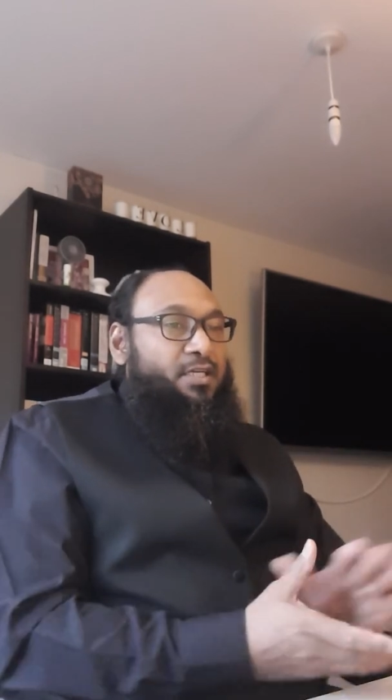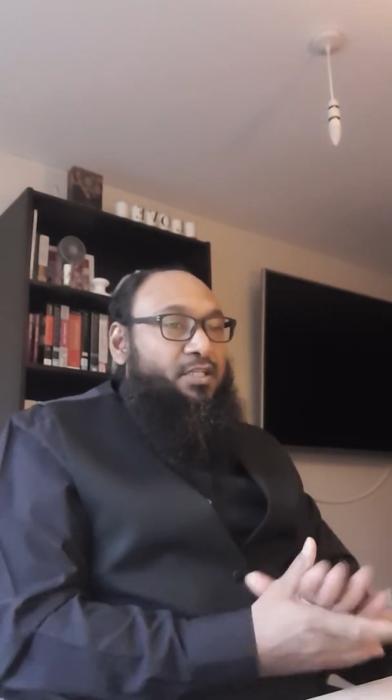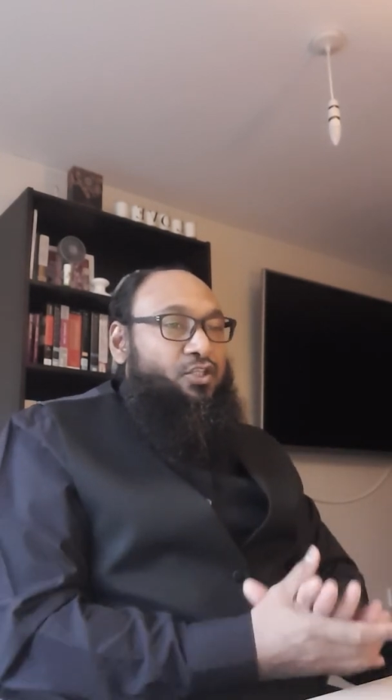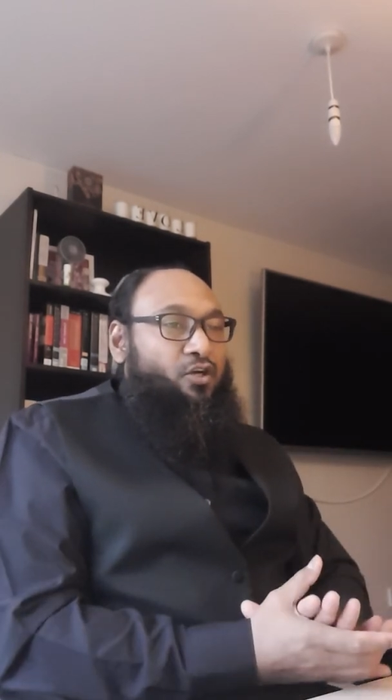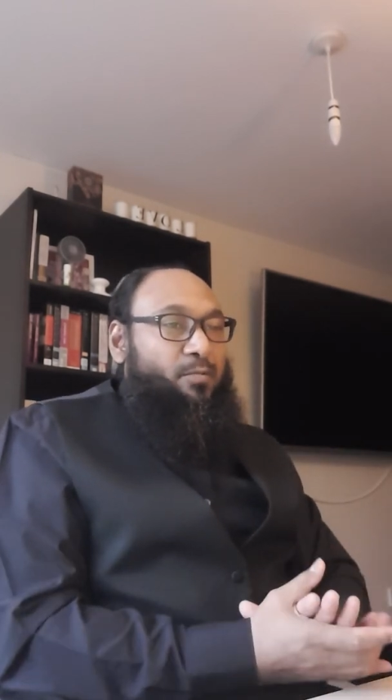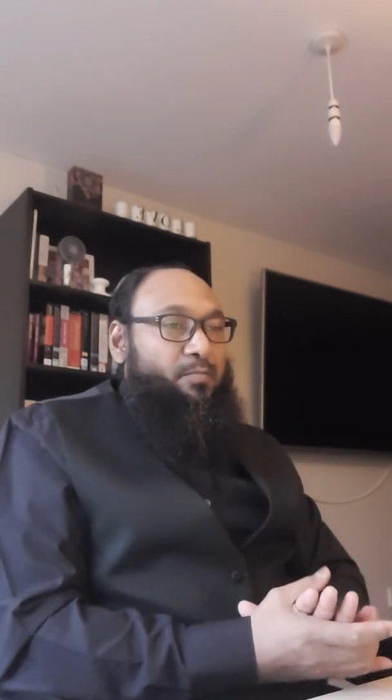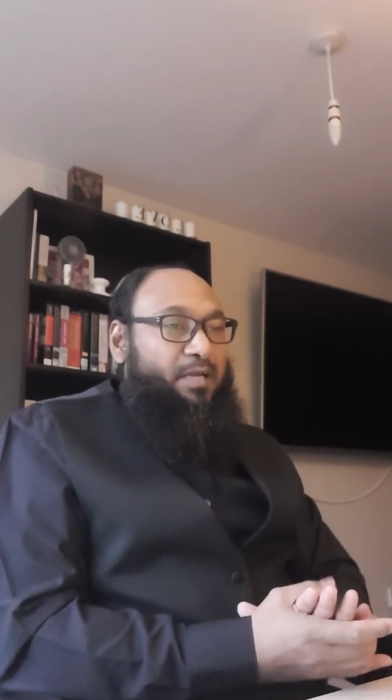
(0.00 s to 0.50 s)

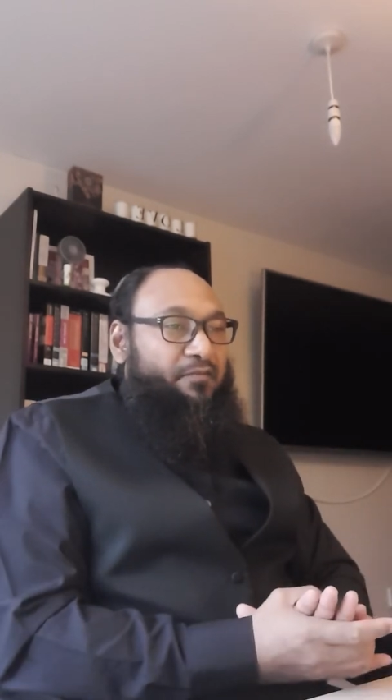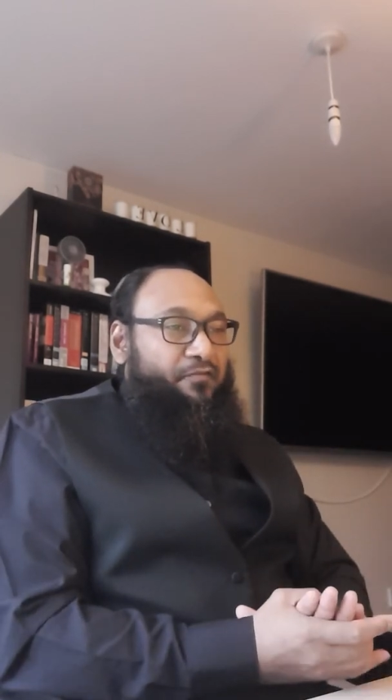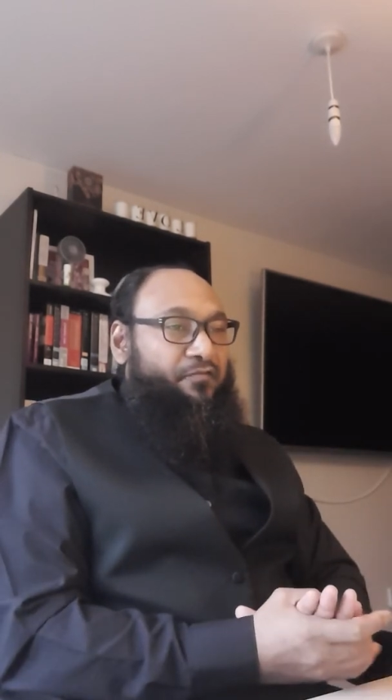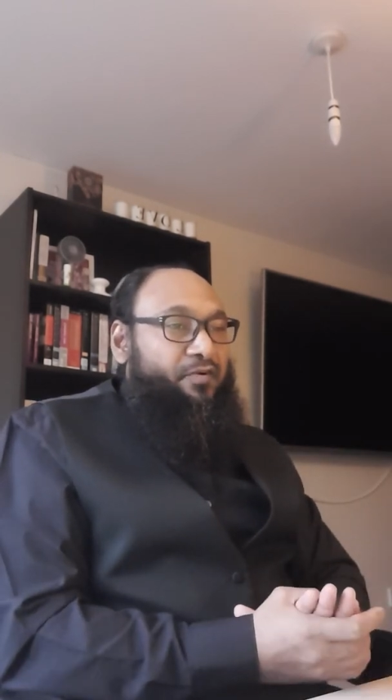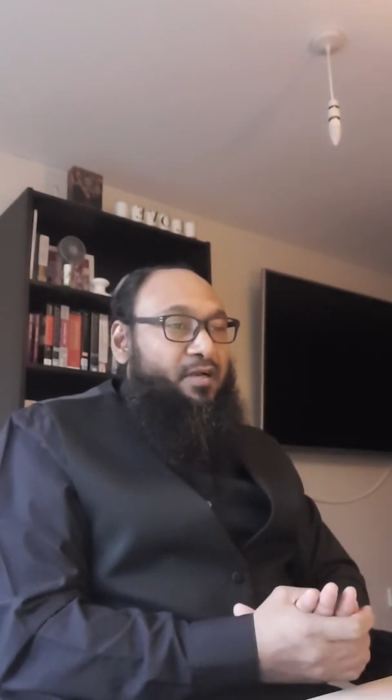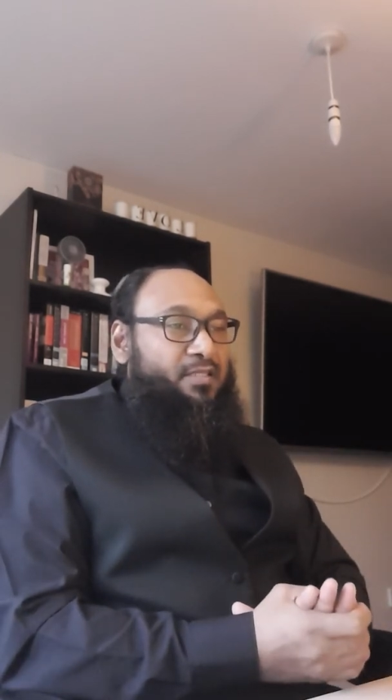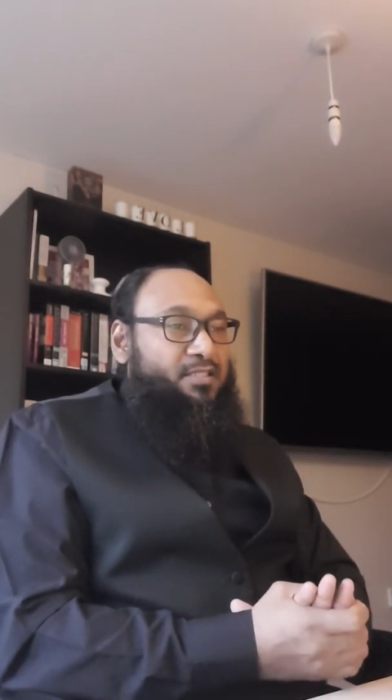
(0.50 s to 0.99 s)
done by
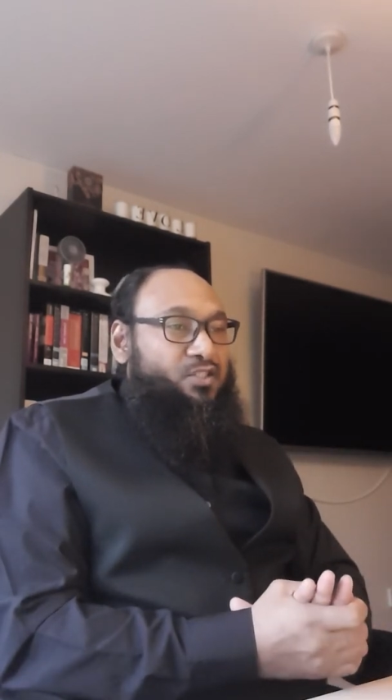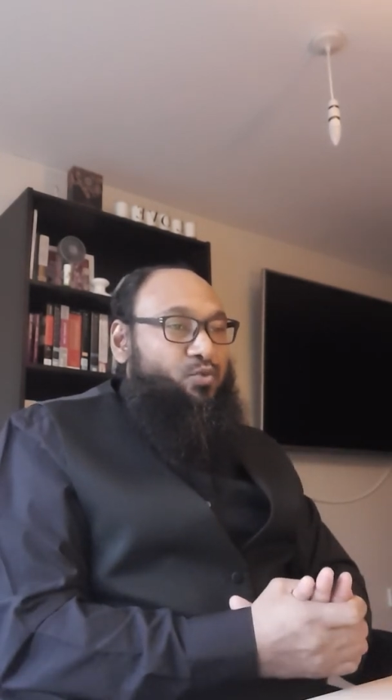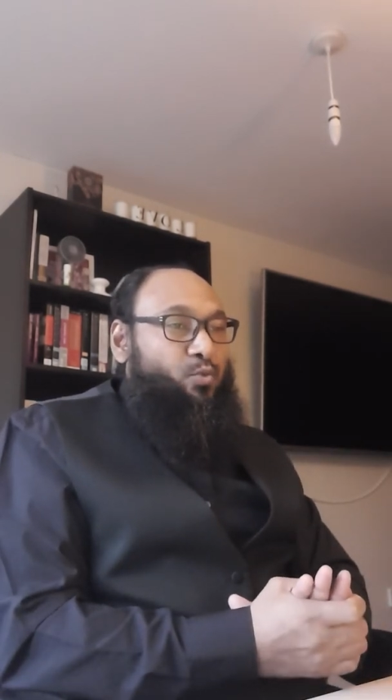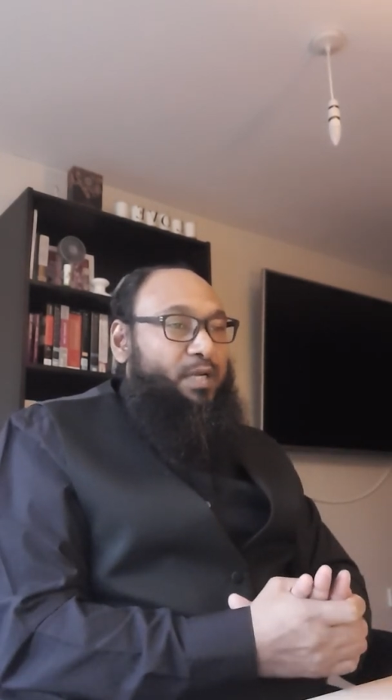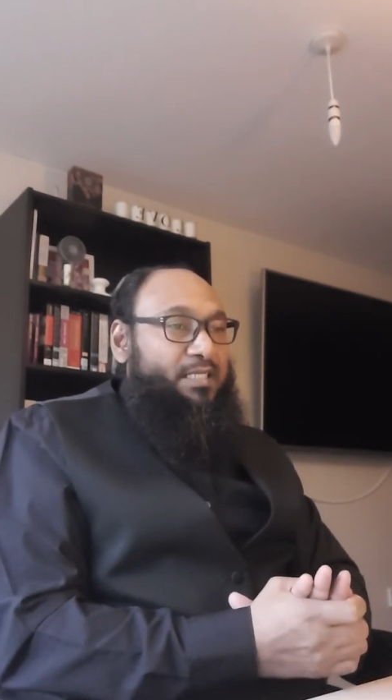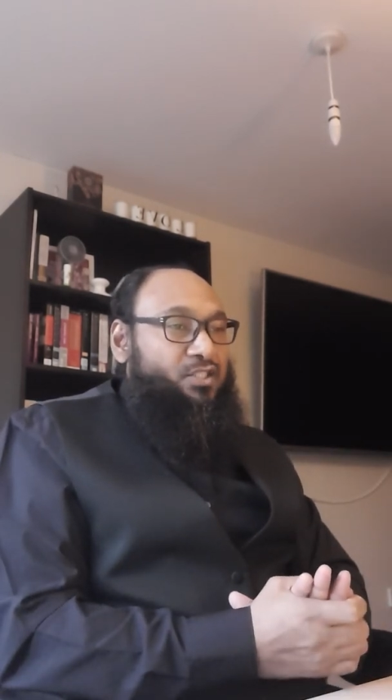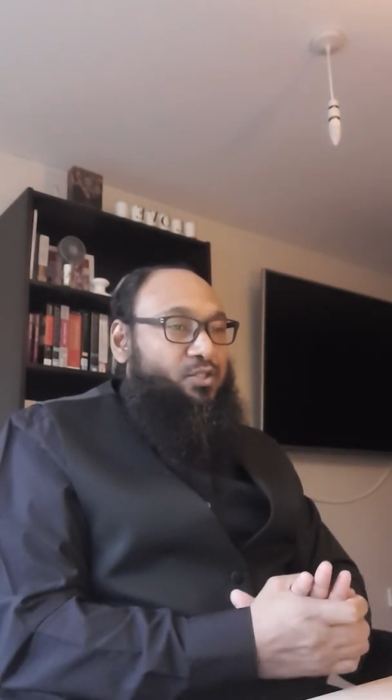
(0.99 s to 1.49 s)
France,
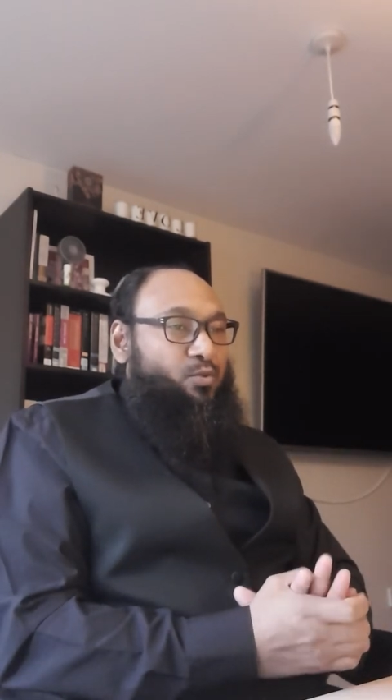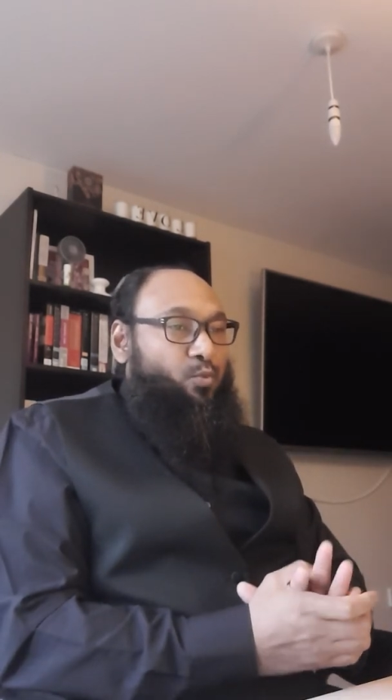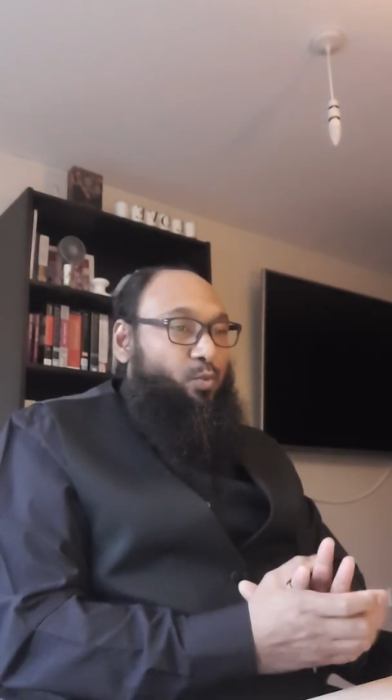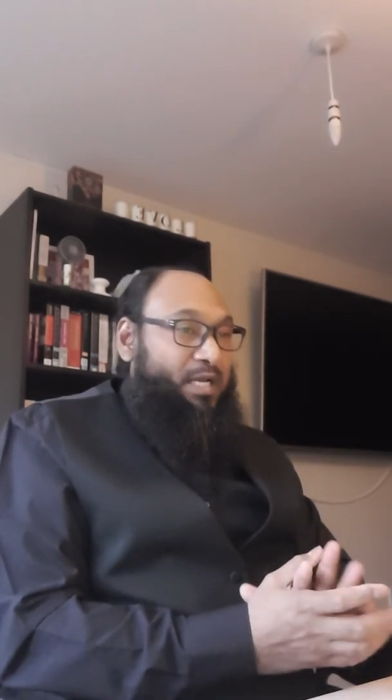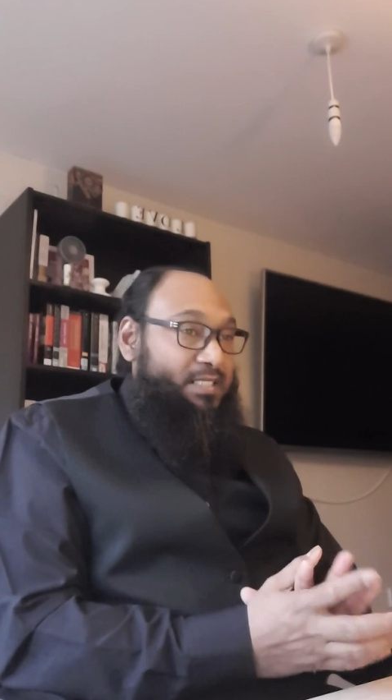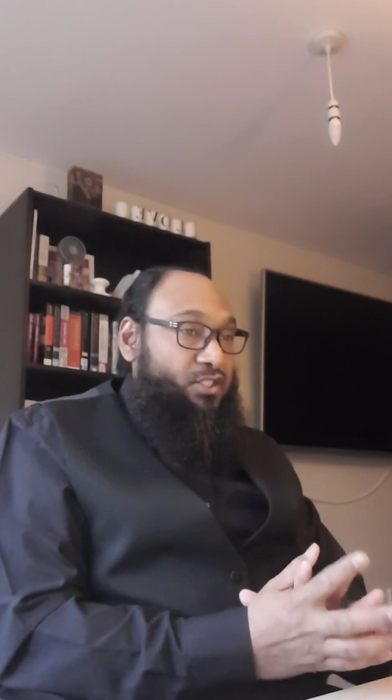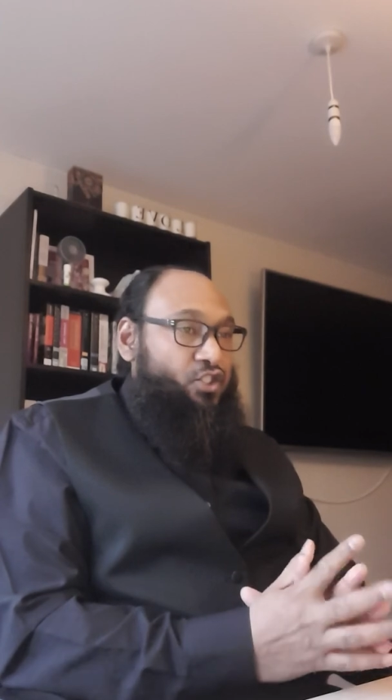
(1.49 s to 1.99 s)

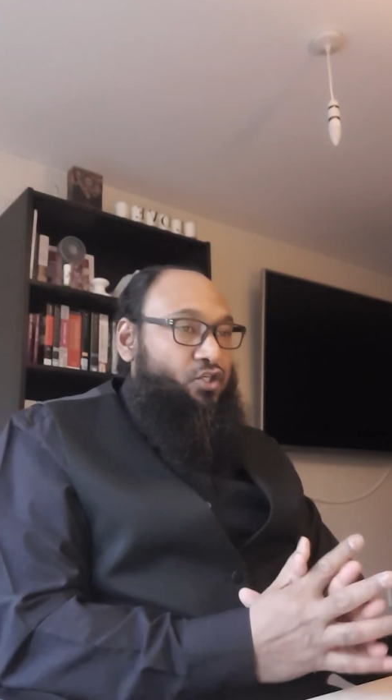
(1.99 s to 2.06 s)
West